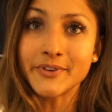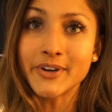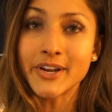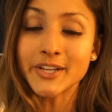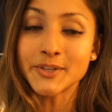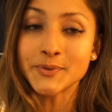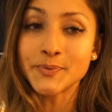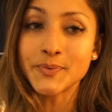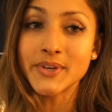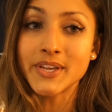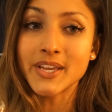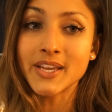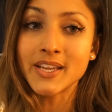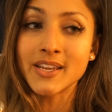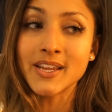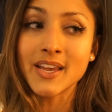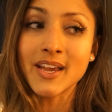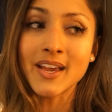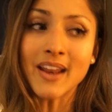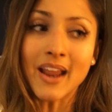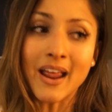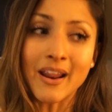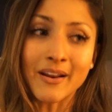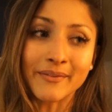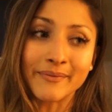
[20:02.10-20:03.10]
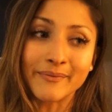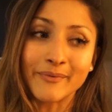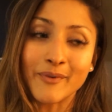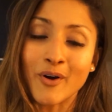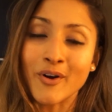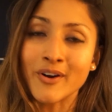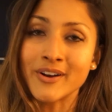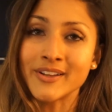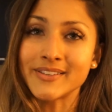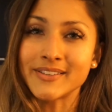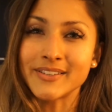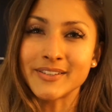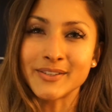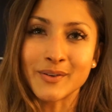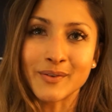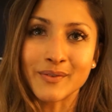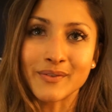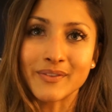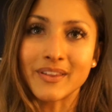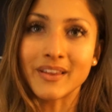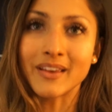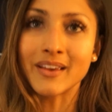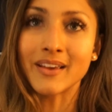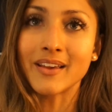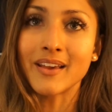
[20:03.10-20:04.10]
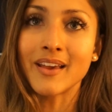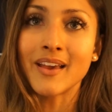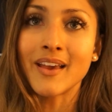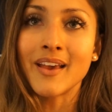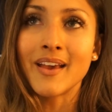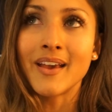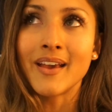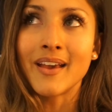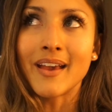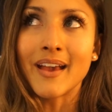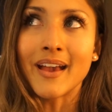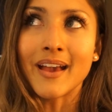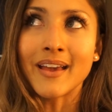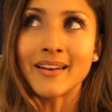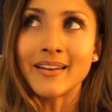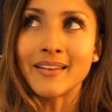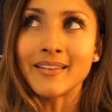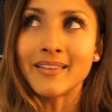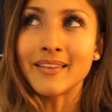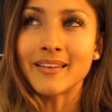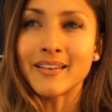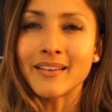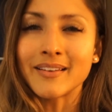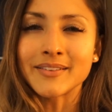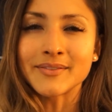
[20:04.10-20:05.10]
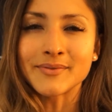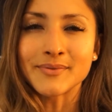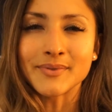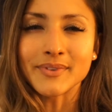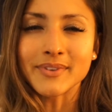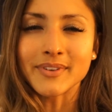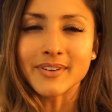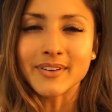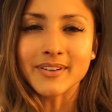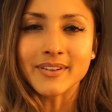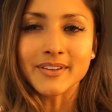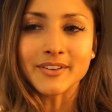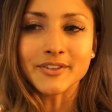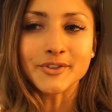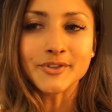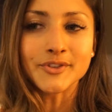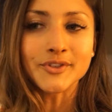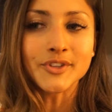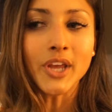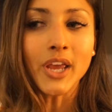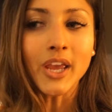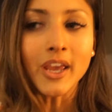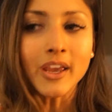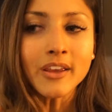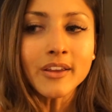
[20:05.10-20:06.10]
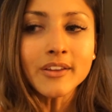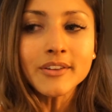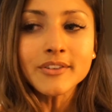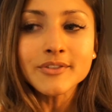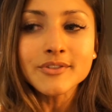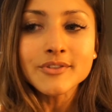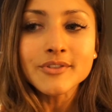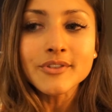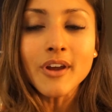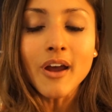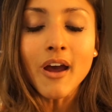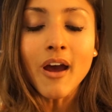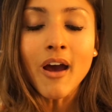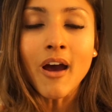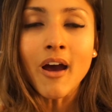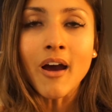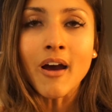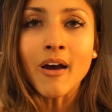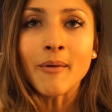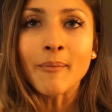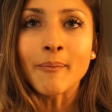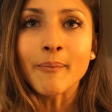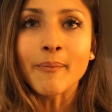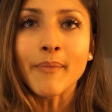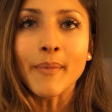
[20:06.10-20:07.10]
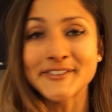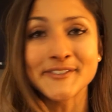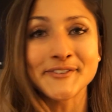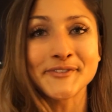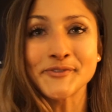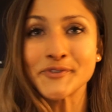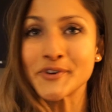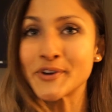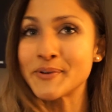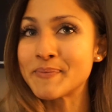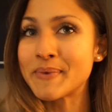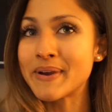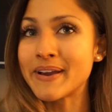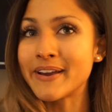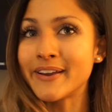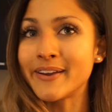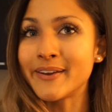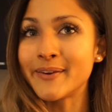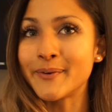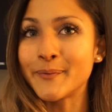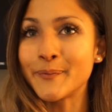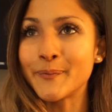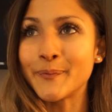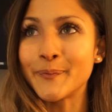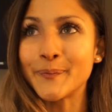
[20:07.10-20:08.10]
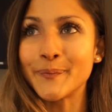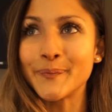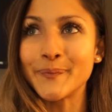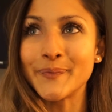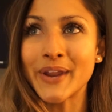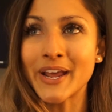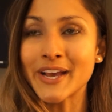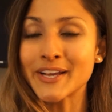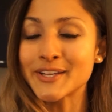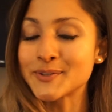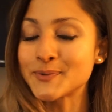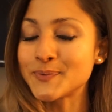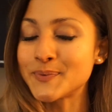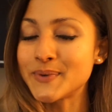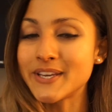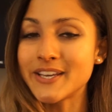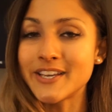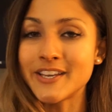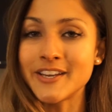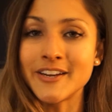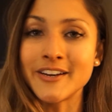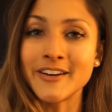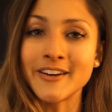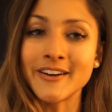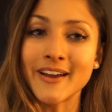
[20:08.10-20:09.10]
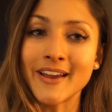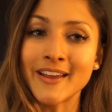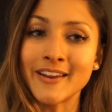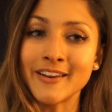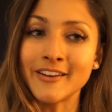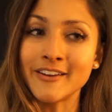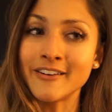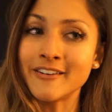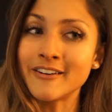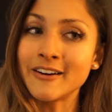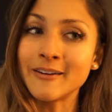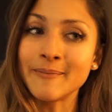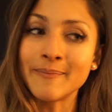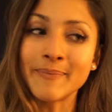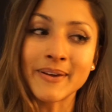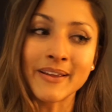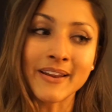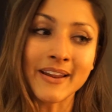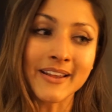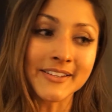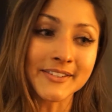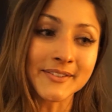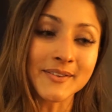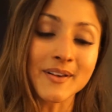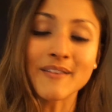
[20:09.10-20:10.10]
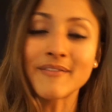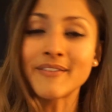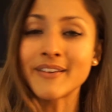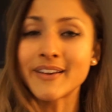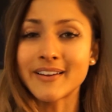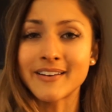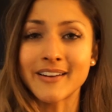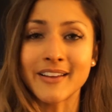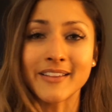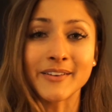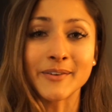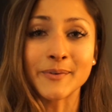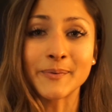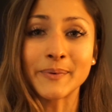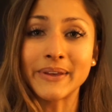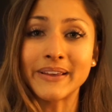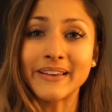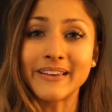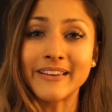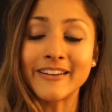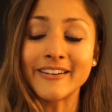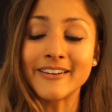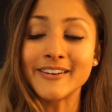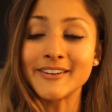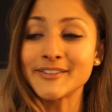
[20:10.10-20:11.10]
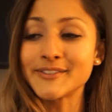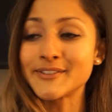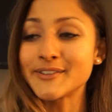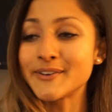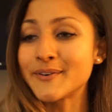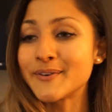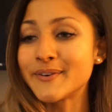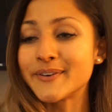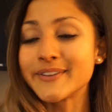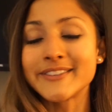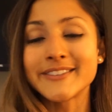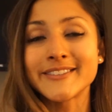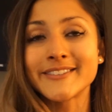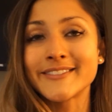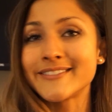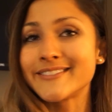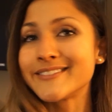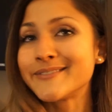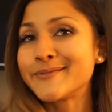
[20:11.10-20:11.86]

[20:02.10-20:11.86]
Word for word: next weekend yet. I honestly don't think anything is really gonna change. Um, enjoy my next week here in Europe and I still have like another week here so it's